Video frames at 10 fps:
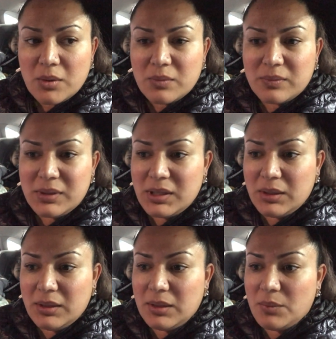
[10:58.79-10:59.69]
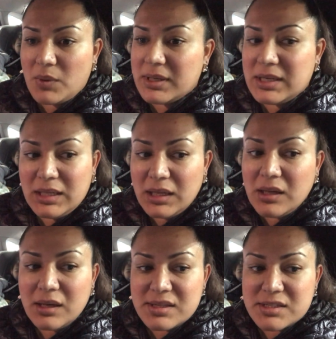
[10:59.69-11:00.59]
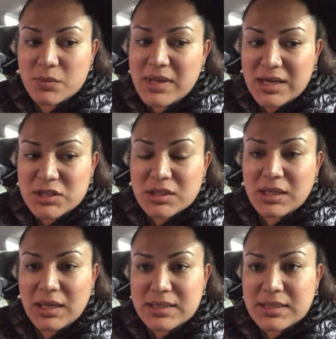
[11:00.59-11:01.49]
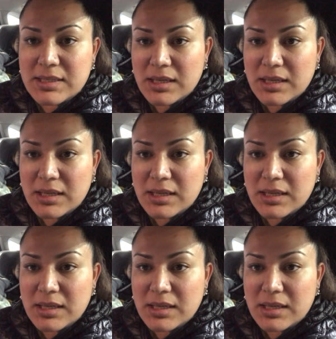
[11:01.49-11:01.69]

we wanted to eat, and so we actually ended